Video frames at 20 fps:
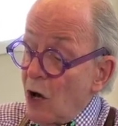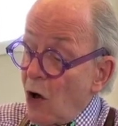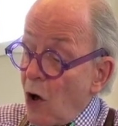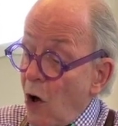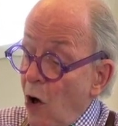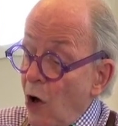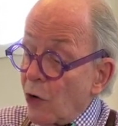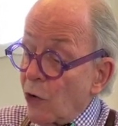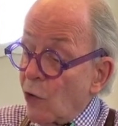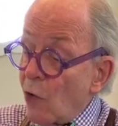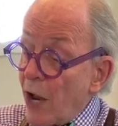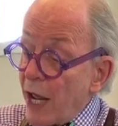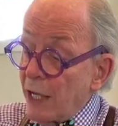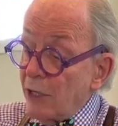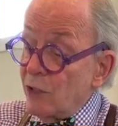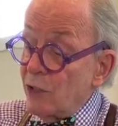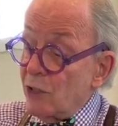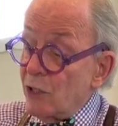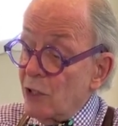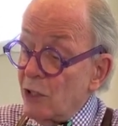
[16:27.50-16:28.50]
on
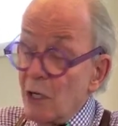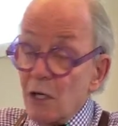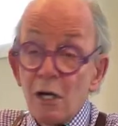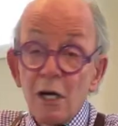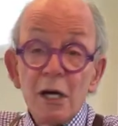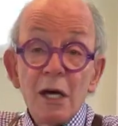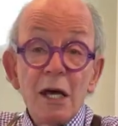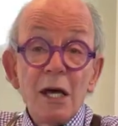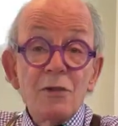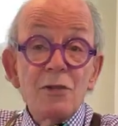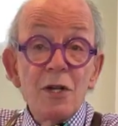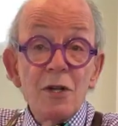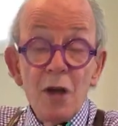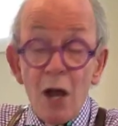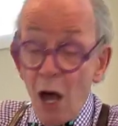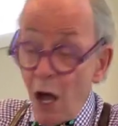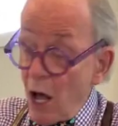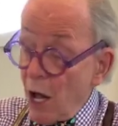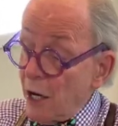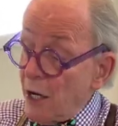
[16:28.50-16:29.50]
race as a
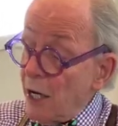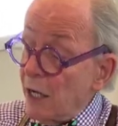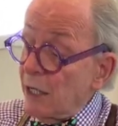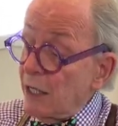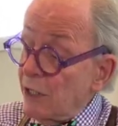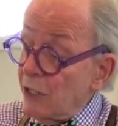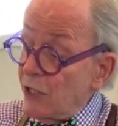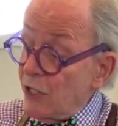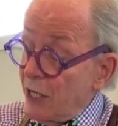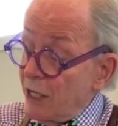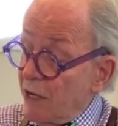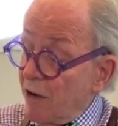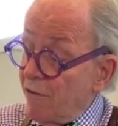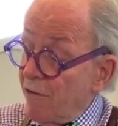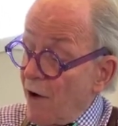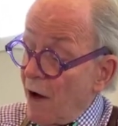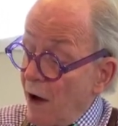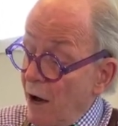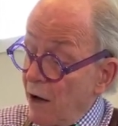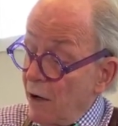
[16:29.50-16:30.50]

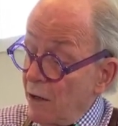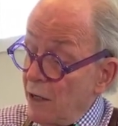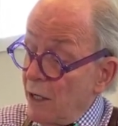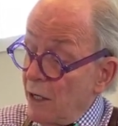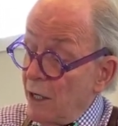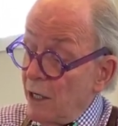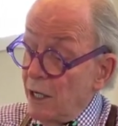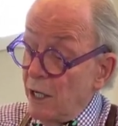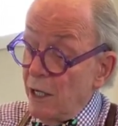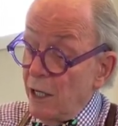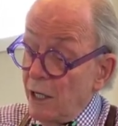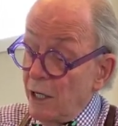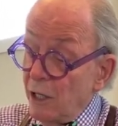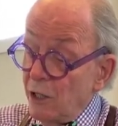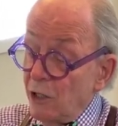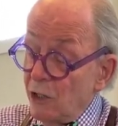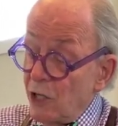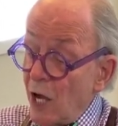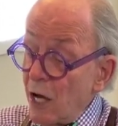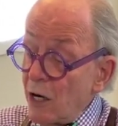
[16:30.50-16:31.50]
non-signifier.
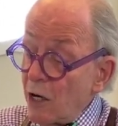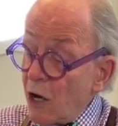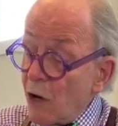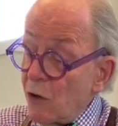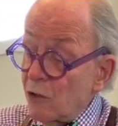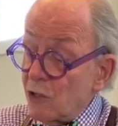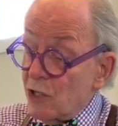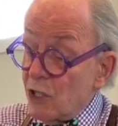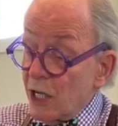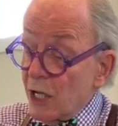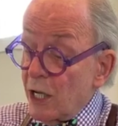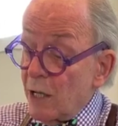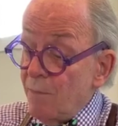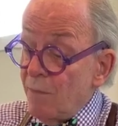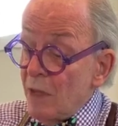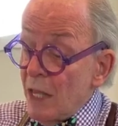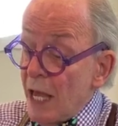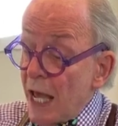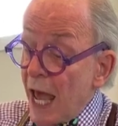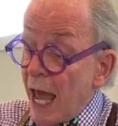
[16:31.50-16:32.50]
Ron Kurtz
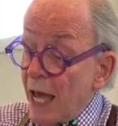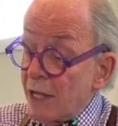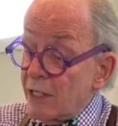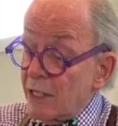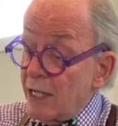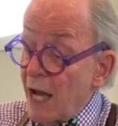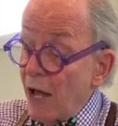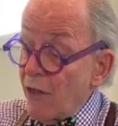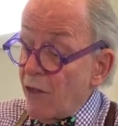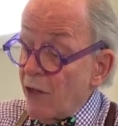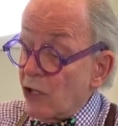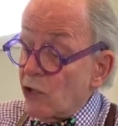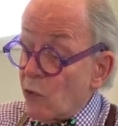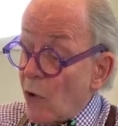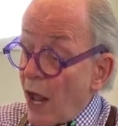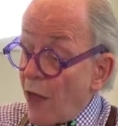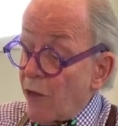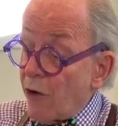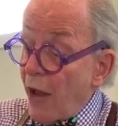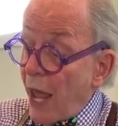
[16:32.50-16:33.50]
has done this
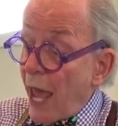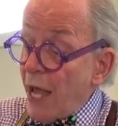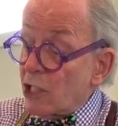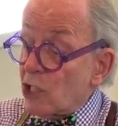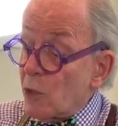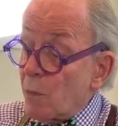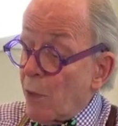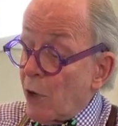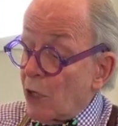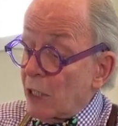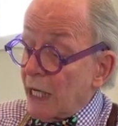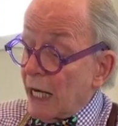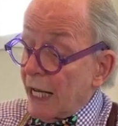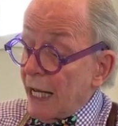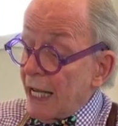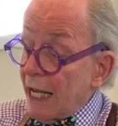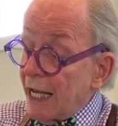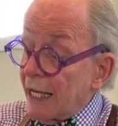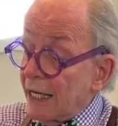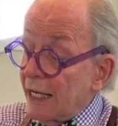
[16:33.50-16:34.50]
rather
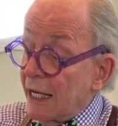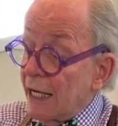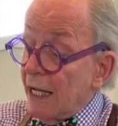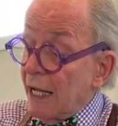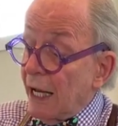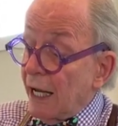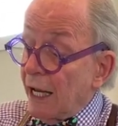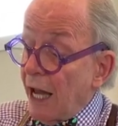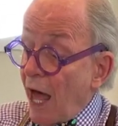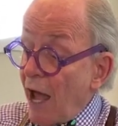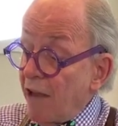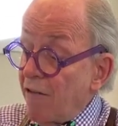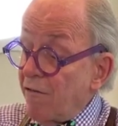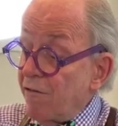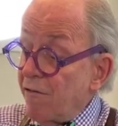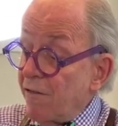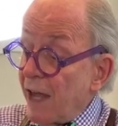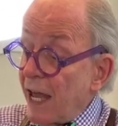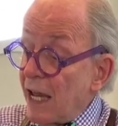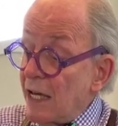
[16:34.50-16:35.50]
expertly in
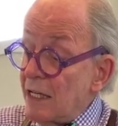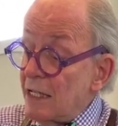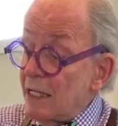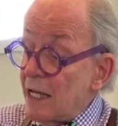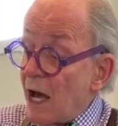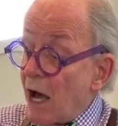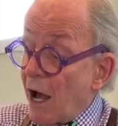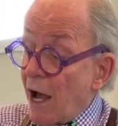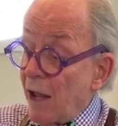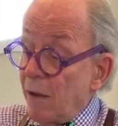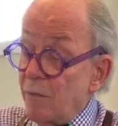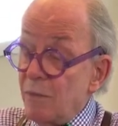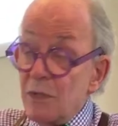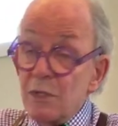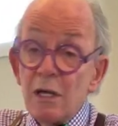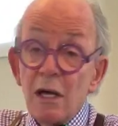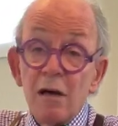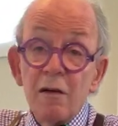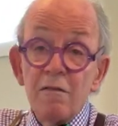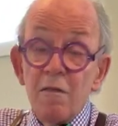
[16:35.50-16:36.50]
Life and Times
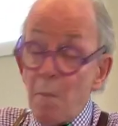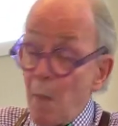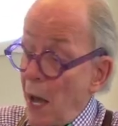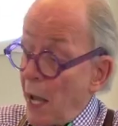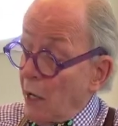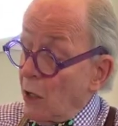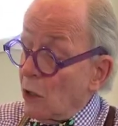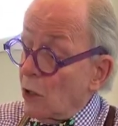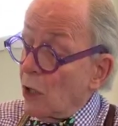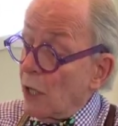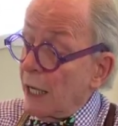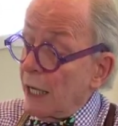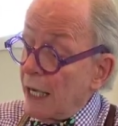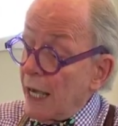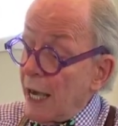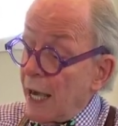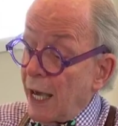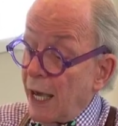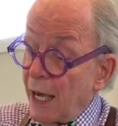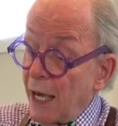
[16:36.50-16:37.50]
of Michael
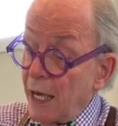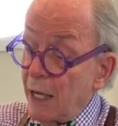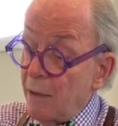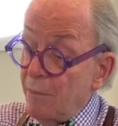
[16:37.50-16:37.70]
Kay.